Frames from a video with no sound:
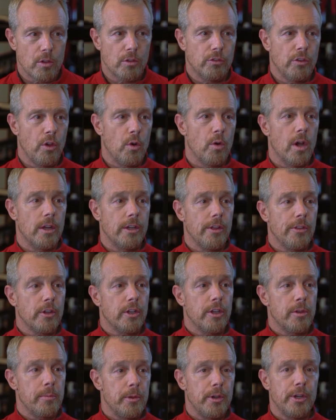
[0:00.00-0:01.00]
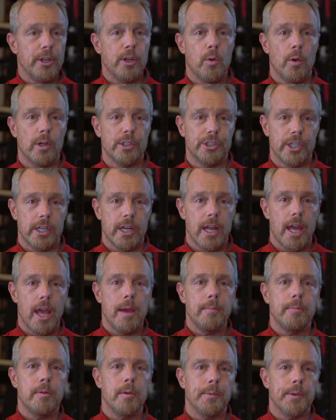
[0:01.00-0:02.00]
So another community question.
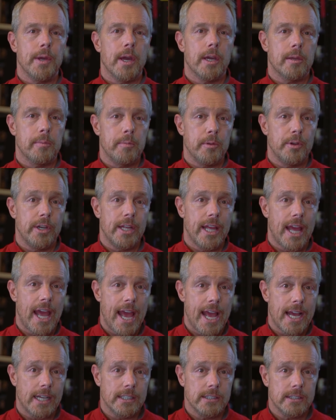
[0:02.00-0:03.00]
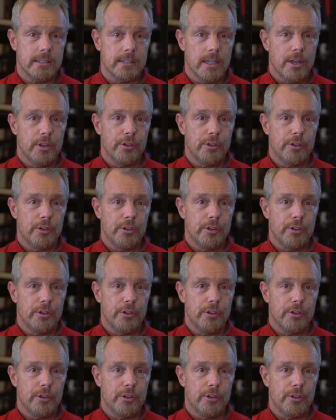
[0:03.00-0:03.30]
MWI community asks,